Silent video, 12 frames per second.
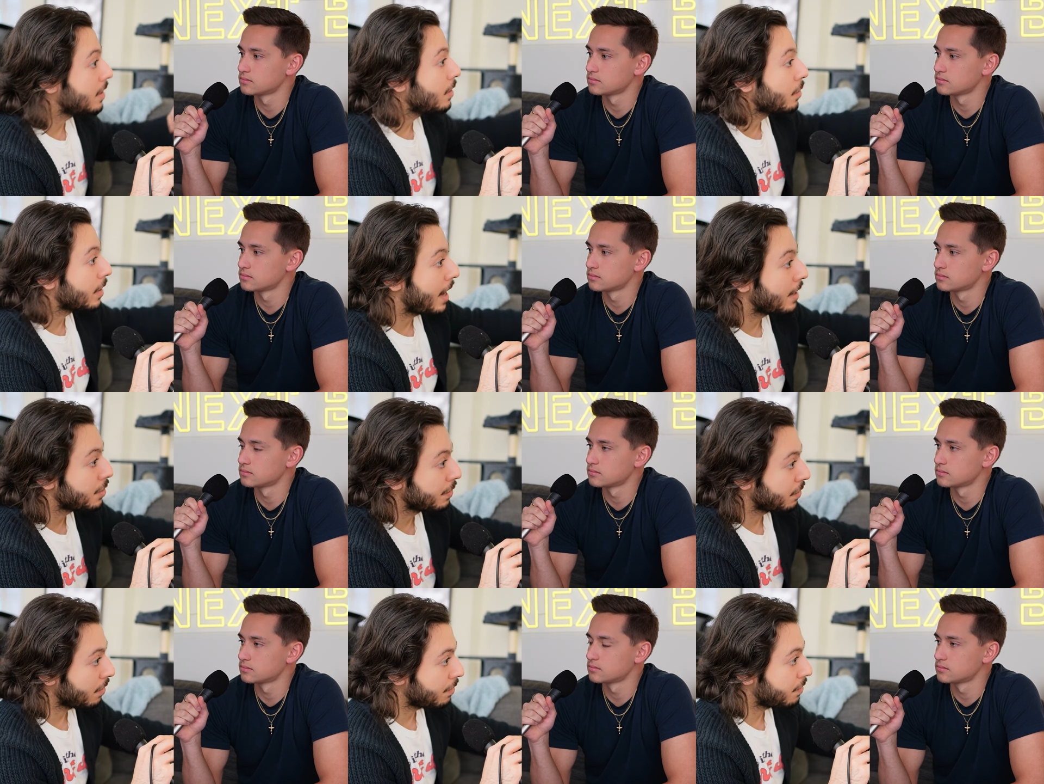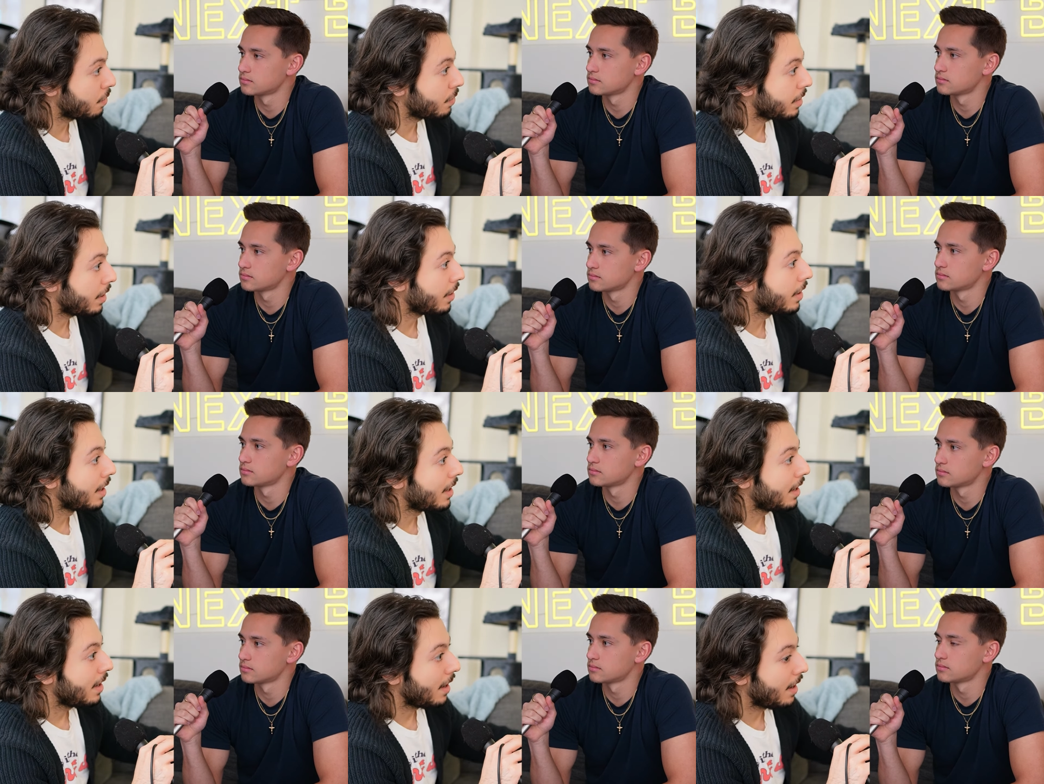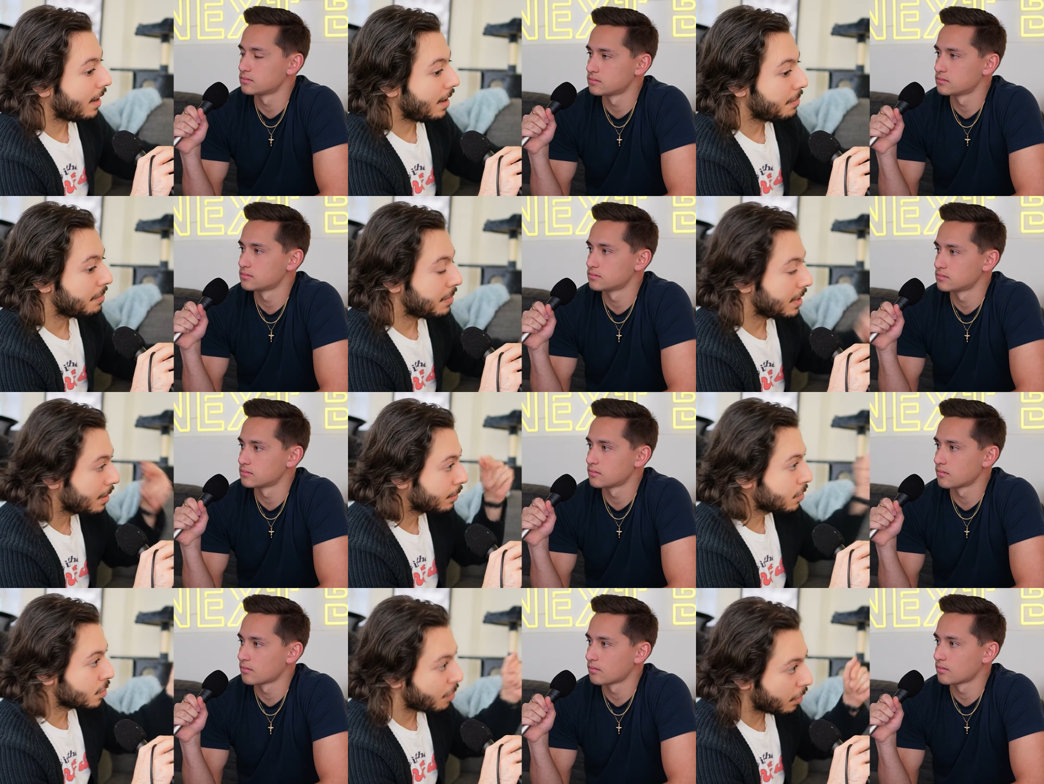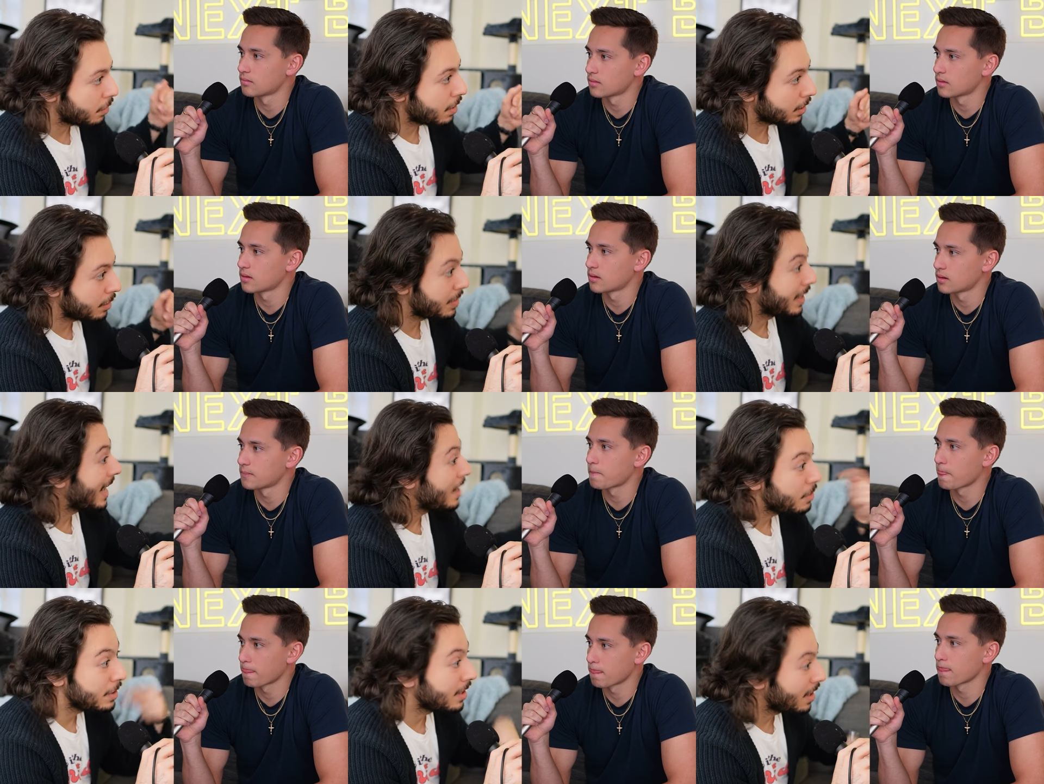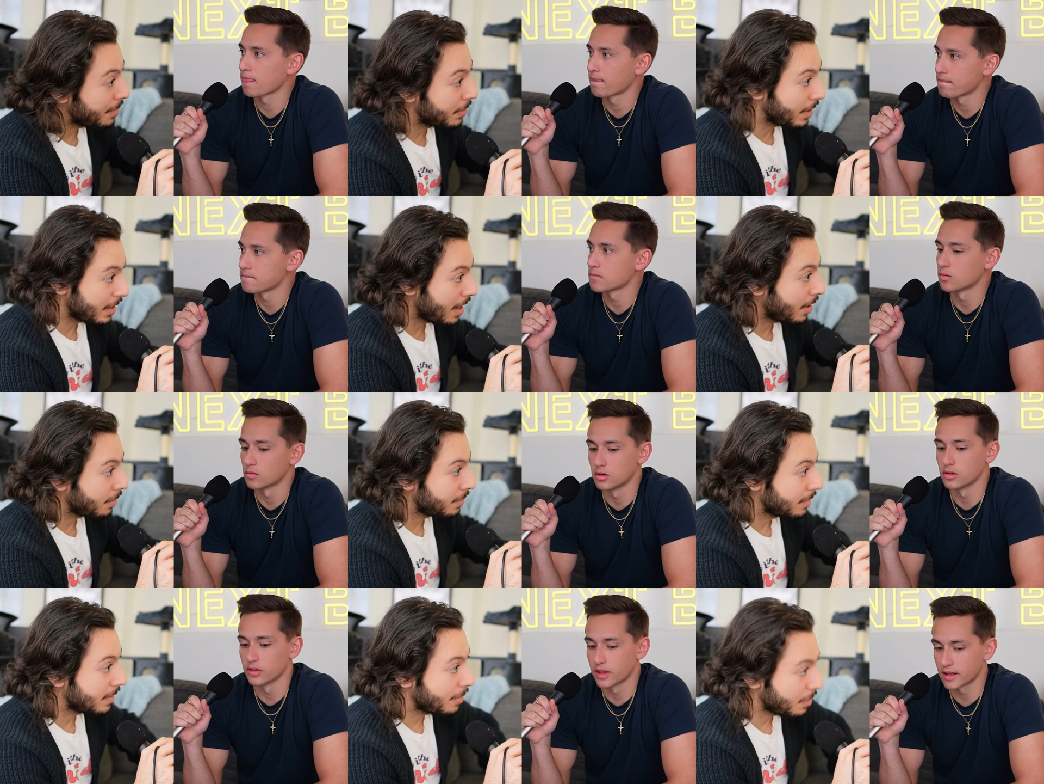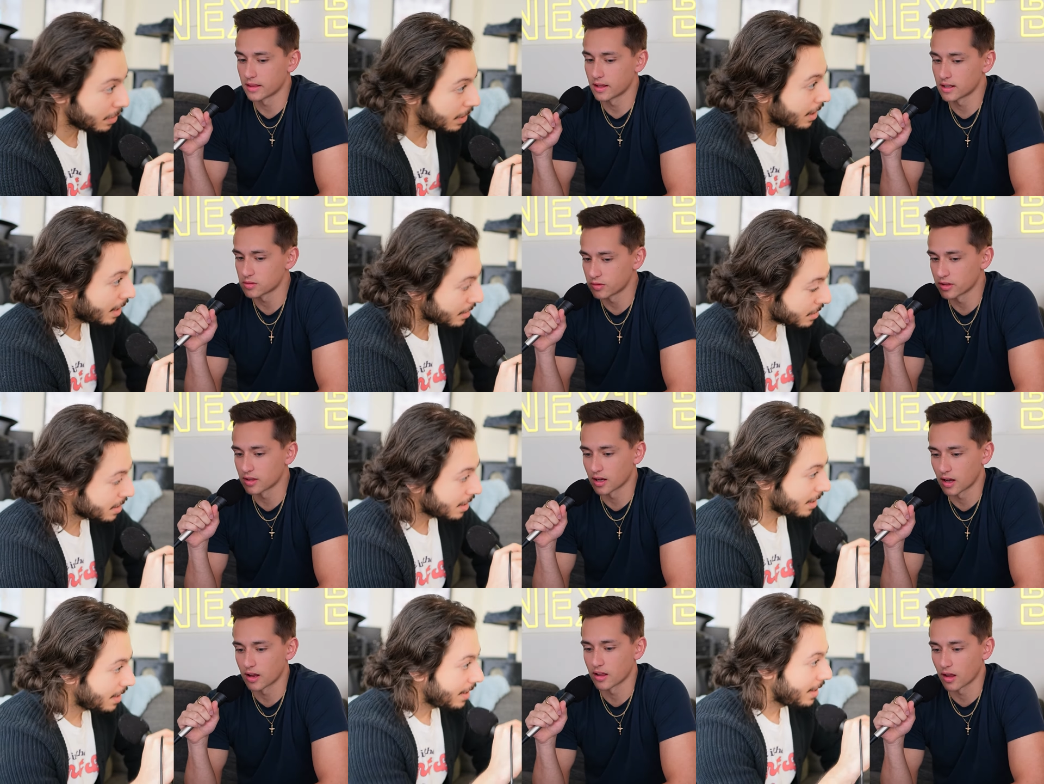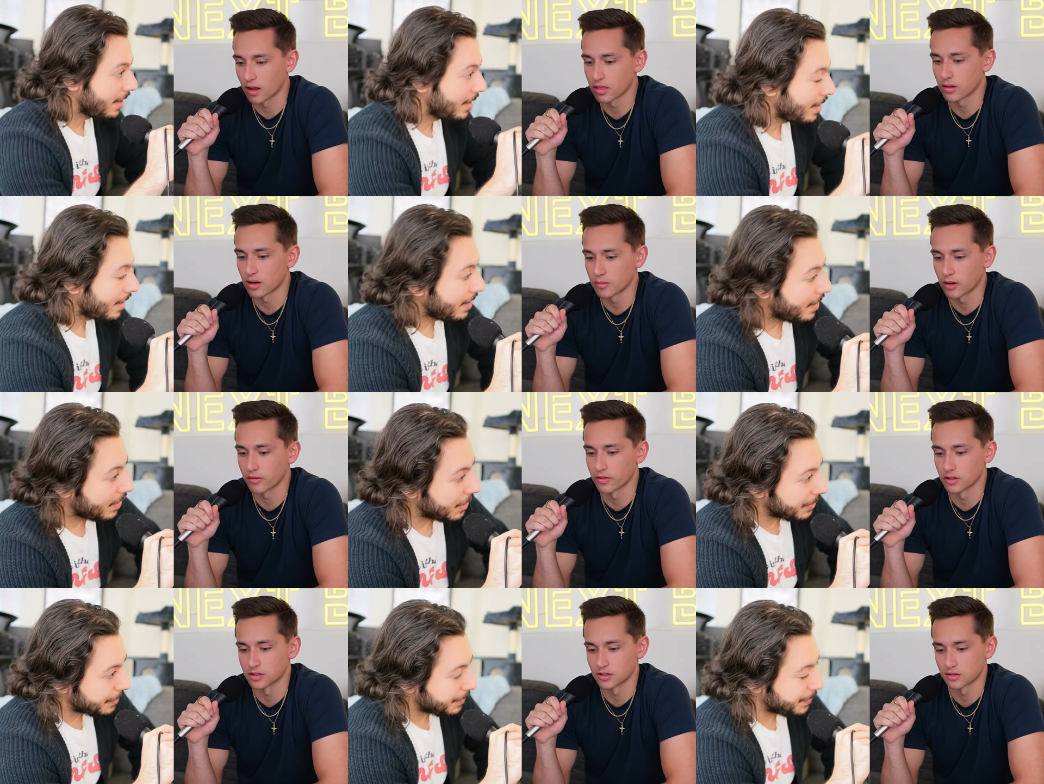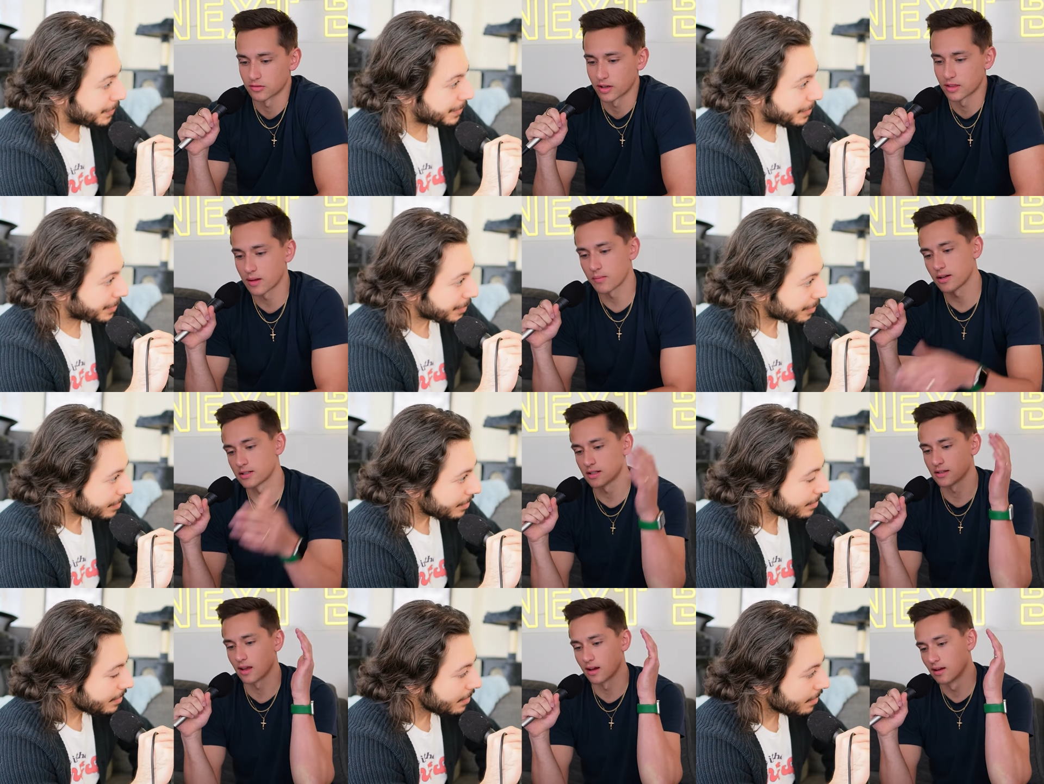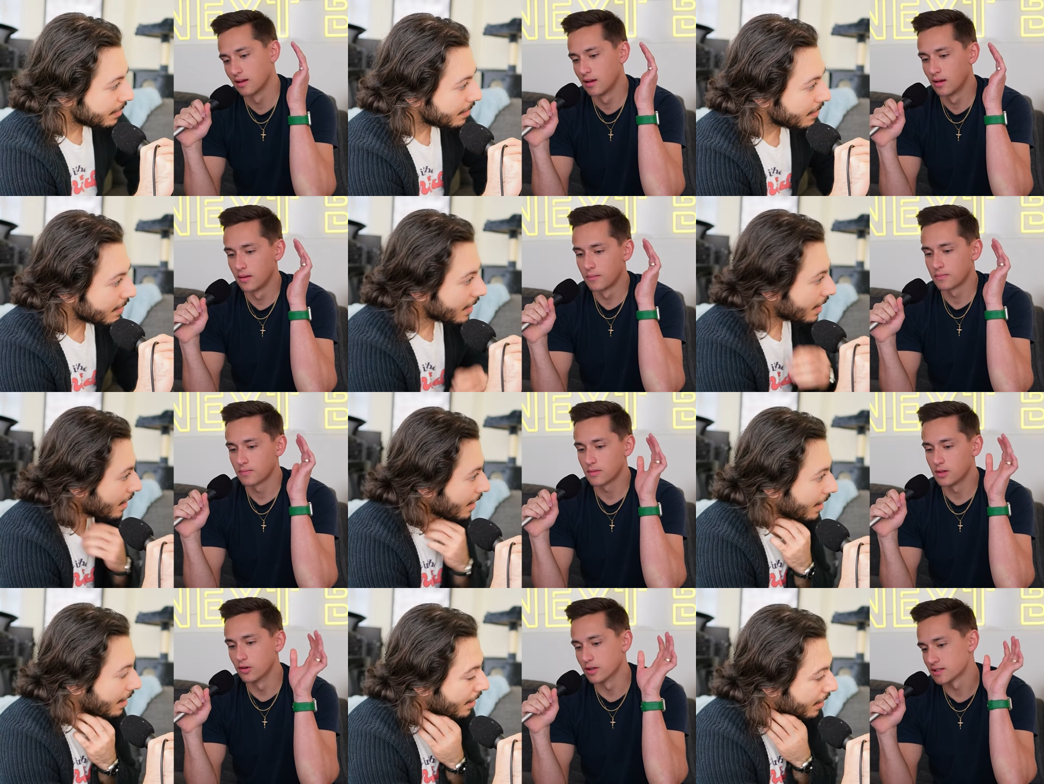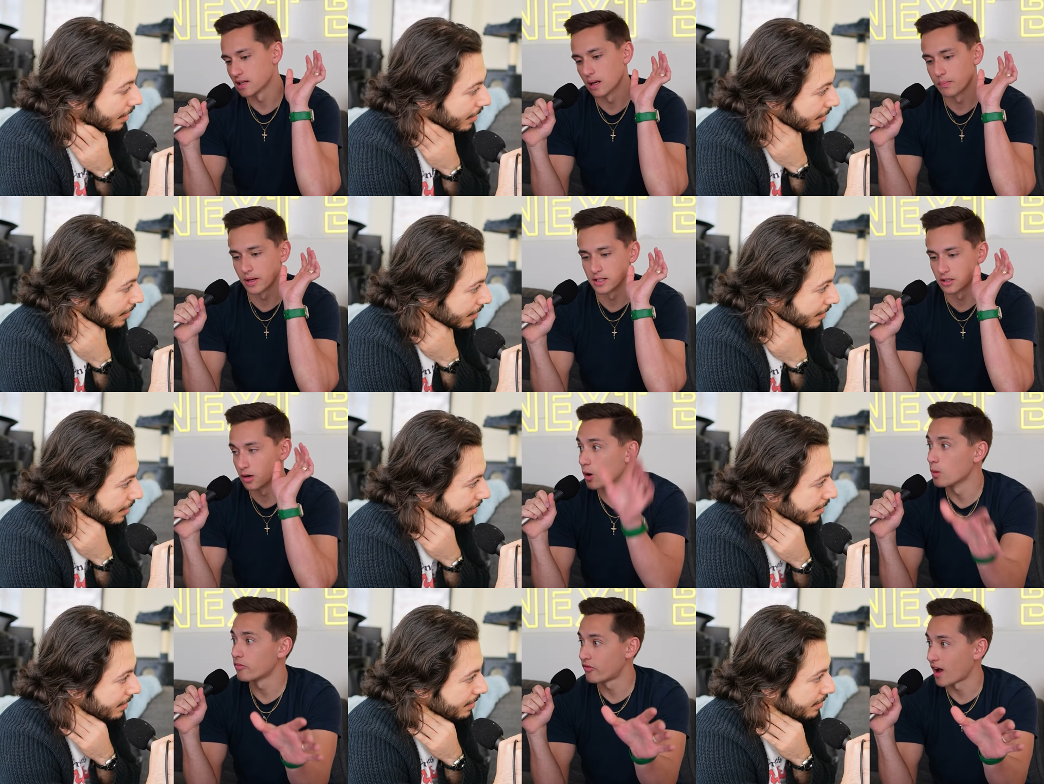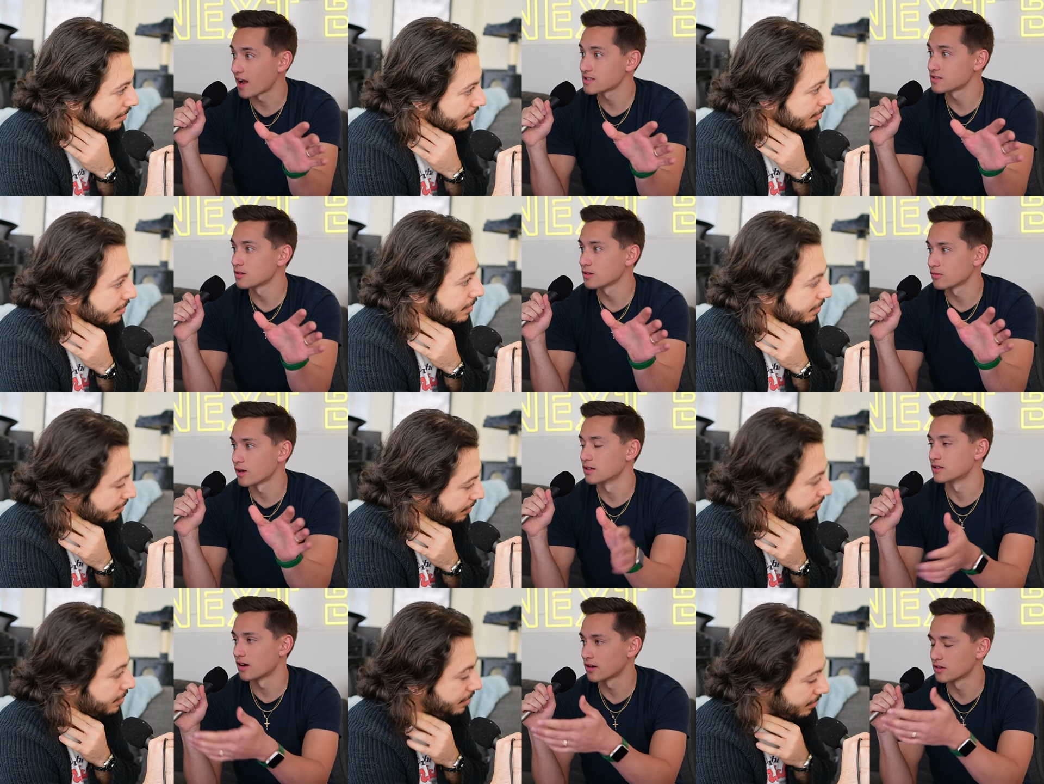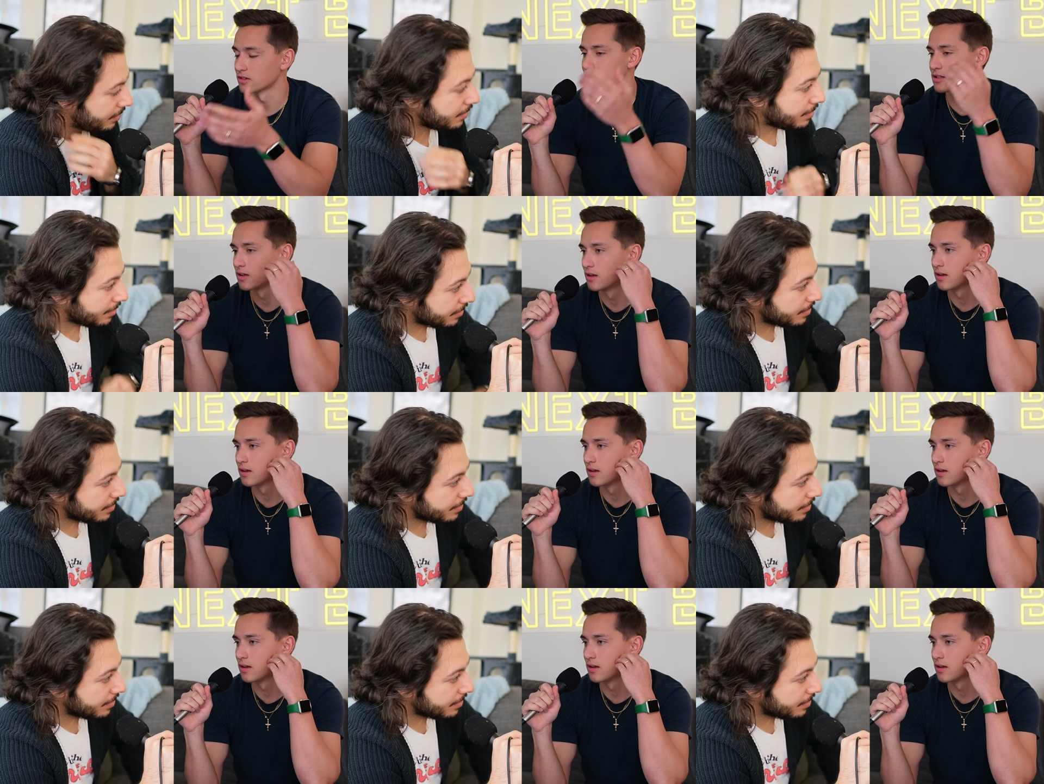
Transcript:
Speaker 1: and you don't catch it for a full year, um, being able to spark your doctor and be like, hey, you need to come in right now. Well, that, really that's nice. one
Speaker 2: thing I, I thought about for sure, right? They mentioned like you can send a patient home faster, mm-hmm. right? Doctors,